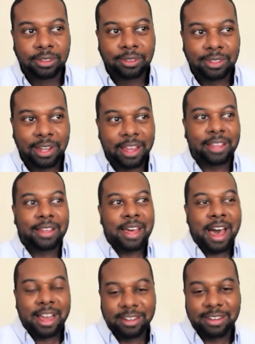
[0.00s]
like
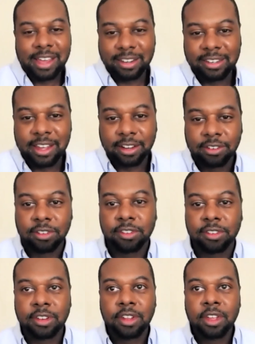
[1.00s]
high-tech
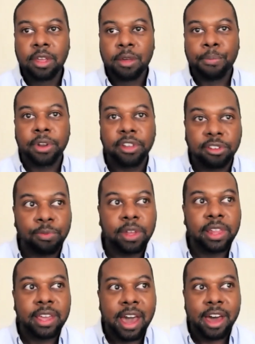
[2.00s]
sectors, but it was
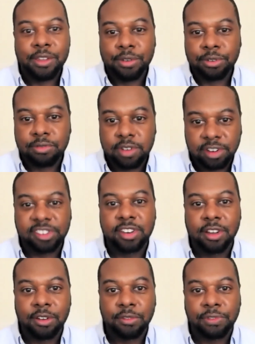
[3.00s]
really how do you create a
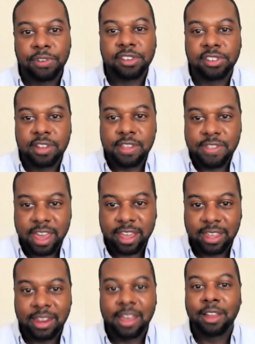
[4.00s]
shared vision that
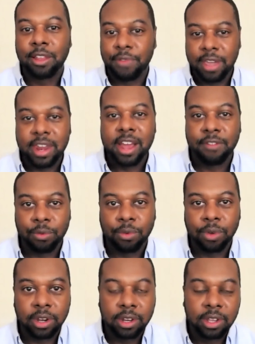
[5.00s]
can elevate
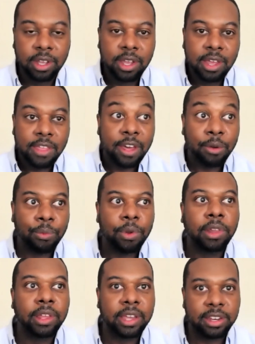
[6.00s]
everyone that
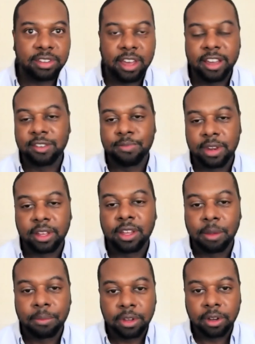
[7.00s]
really enticed me to
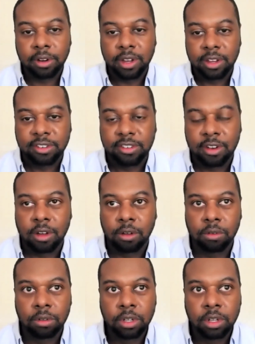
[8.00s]
come here. And
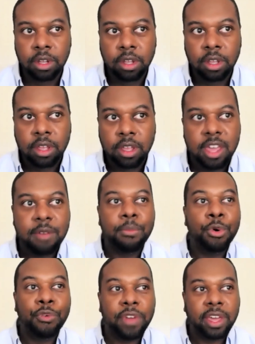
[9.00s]
so in
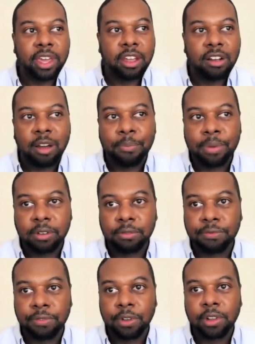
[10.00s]
moving here, I've been
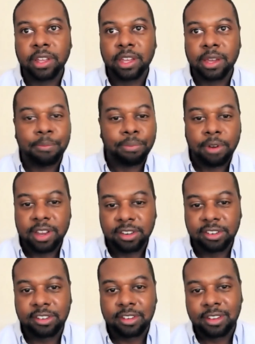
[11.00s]
fully
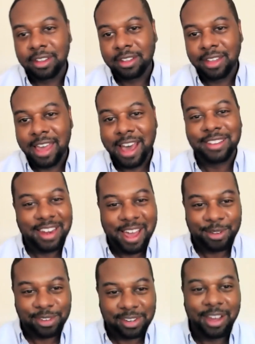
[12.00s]
embraced as an
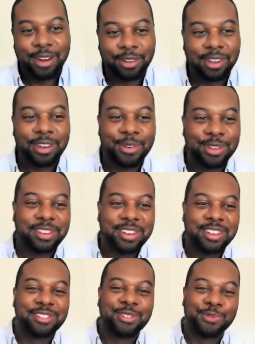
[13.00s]
outsider, because I know it's an
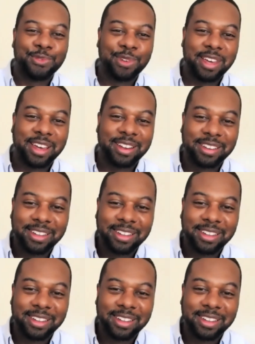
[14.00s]
issue for a lot of